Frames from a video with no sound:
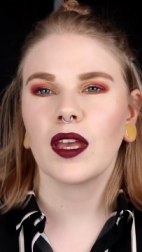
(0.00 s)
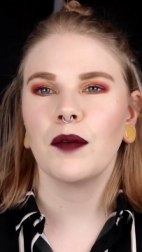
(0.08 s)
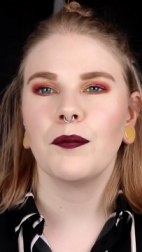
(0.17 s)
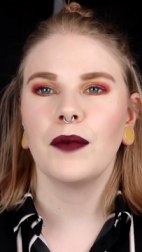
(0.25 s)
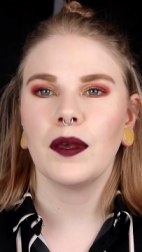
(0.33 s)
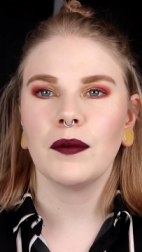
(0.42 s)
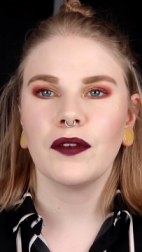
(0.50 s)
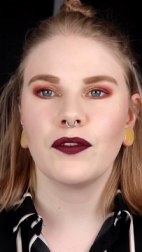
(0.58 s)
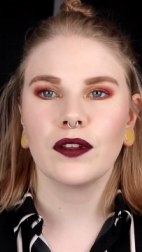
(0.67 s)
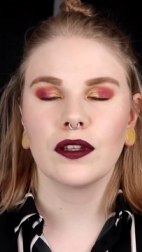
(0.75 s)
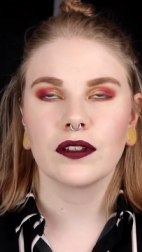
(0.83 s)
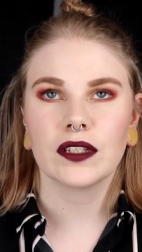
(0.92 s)
maybe if
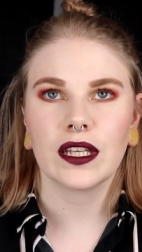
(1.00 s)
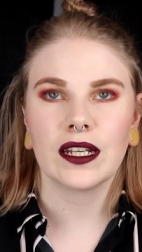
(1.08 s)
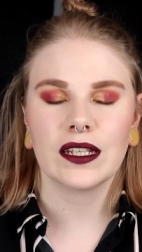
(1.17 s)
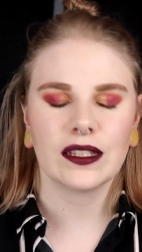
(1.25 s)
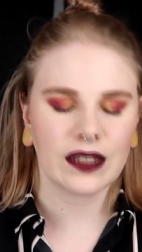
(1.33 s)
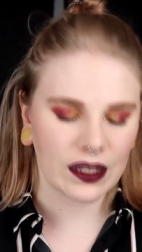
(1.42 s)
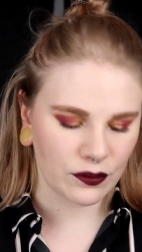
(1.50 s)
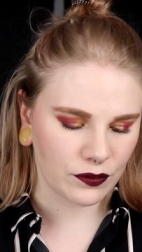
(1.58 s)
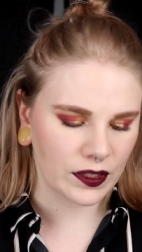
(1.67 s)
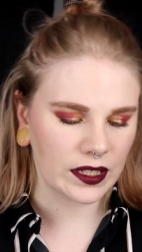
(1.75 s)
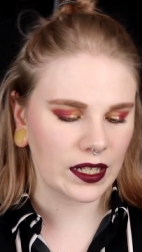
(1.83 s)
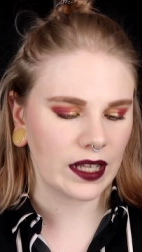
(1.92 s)
you look at it and
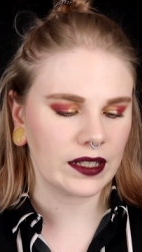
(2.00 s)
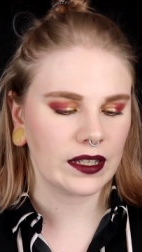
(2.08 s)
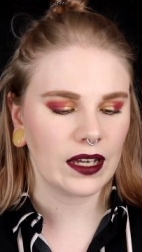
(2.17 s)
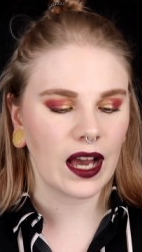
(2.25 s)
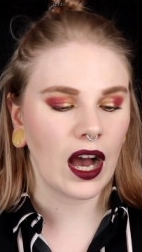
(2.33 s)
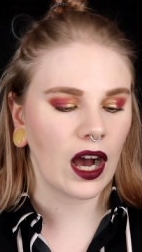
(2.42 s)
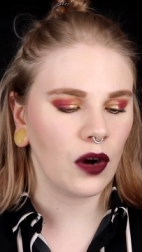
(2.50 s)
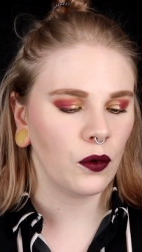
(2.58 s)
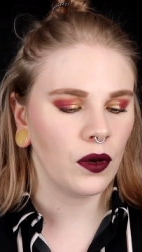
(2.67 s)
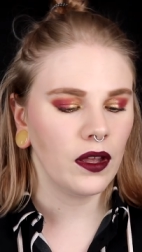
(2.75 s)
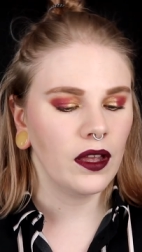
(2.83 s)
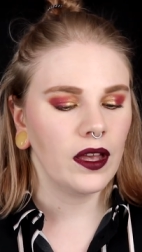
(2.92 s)
think like how
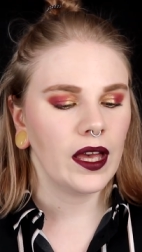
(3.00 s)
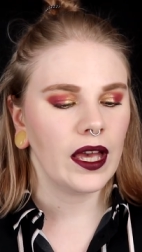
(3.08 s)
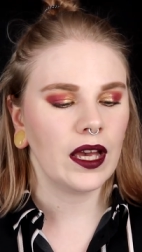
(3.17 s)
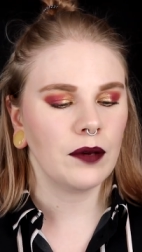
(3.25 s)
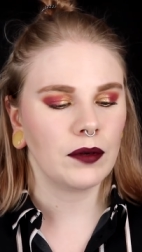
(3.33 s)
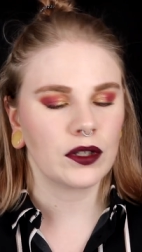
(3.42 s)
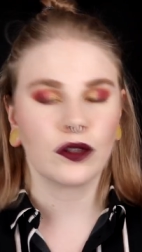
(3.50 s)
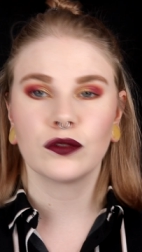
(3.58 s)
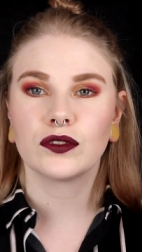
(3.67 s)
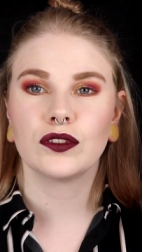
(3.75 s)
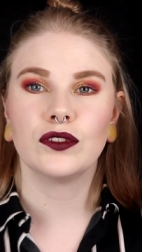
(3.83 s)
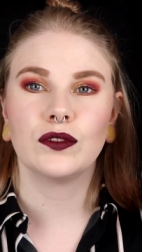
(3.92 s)
am I
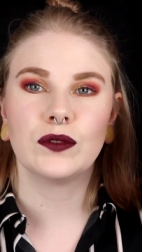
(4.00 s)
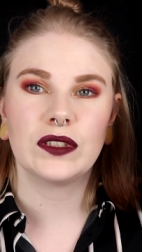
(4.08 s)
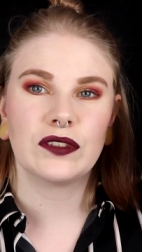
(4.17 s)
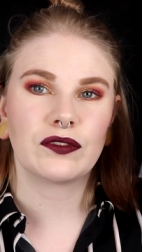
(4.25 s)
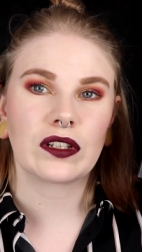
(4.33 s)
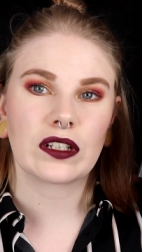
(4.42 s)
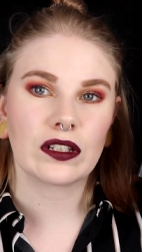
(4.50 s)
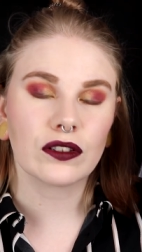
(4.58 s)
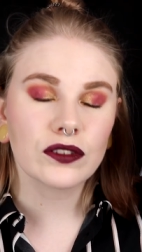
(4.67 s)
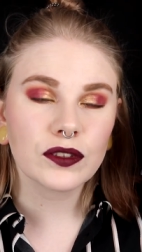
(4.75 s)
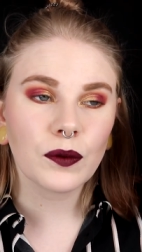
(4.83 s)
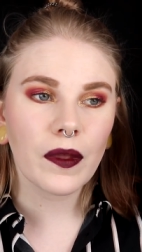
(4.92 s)
going to do different
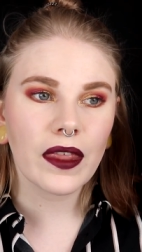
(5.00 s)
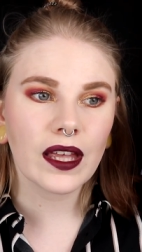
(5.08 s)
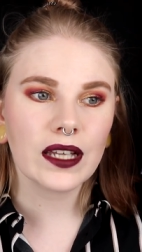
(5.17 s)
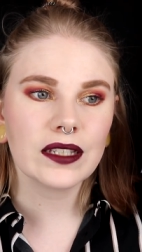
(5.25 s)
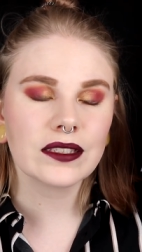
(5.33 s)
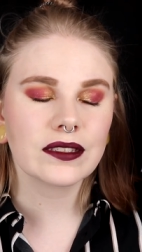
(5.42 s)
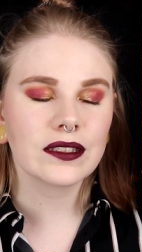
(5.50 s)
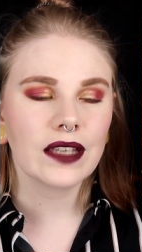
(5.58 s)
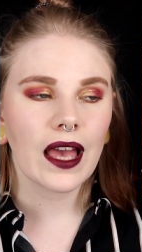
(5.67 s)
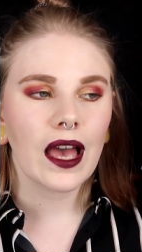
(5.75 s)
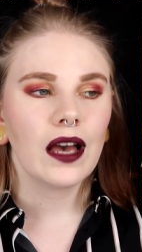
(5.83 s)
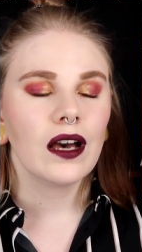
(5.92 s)
looks with this?
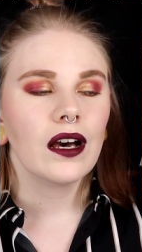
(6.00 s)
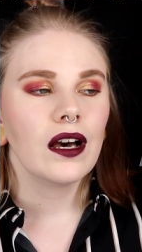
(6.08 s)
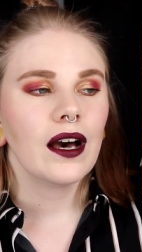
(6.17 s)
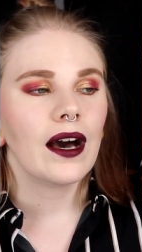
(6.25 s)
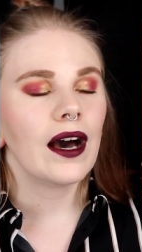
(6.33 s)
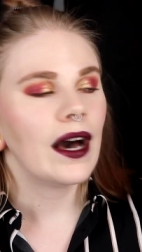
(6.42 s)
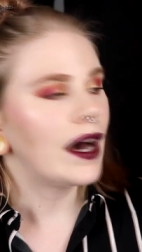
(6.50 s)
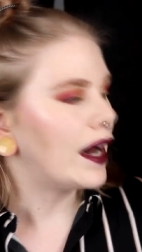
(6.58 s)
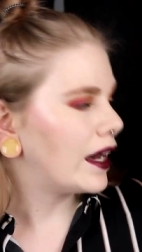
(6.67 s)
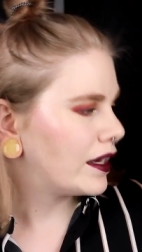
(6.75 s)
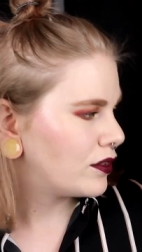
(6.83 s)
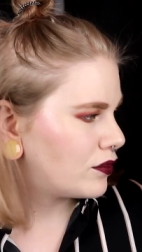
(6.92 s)

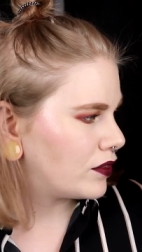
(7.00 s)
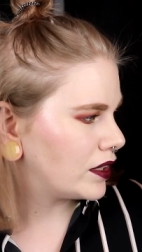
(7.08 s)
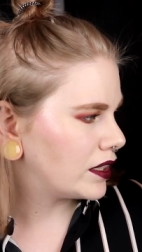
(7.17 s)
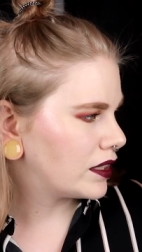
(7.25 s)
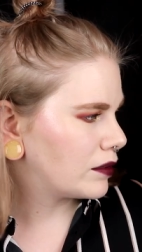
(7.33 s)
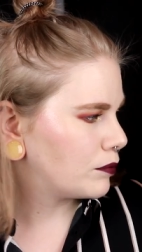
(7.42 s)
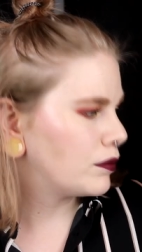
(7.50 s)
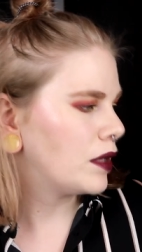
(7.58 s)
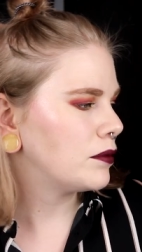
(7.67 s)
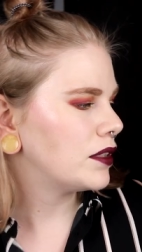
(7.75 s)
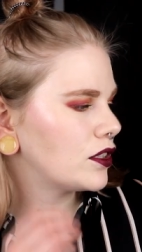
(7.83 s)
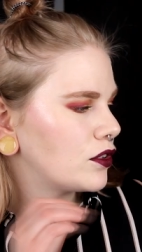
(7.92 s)
I think
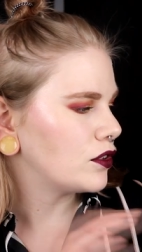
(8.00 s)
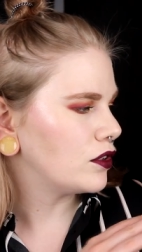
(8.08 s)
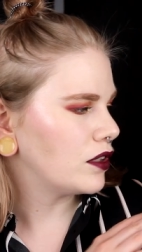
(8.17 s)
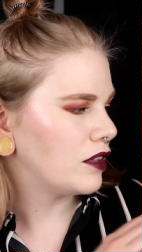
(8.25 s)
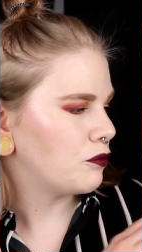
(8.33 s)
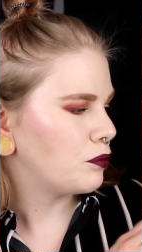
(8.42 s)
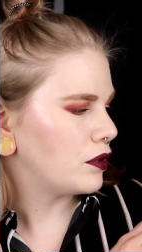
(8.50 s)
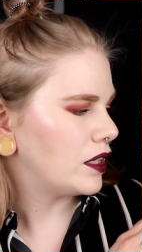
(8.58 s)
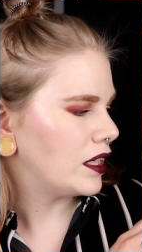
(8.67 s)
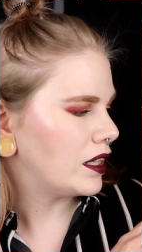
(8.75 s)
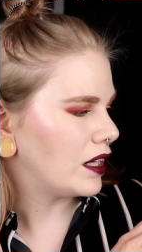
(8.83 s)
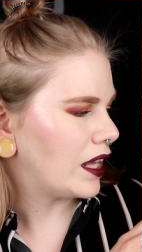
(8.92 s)
maybe they could have put
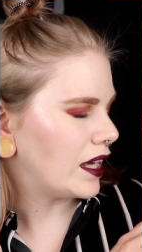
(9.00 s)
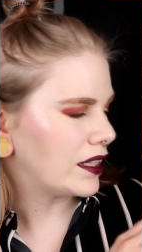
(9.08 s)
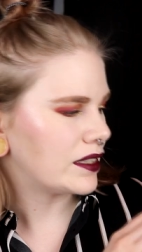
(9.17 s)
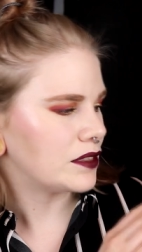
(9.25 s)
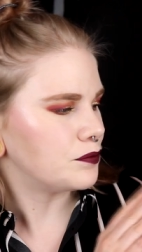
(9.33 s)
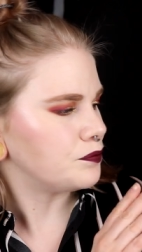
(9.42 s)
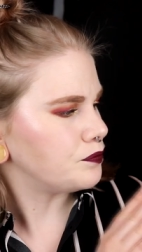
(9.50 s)
in like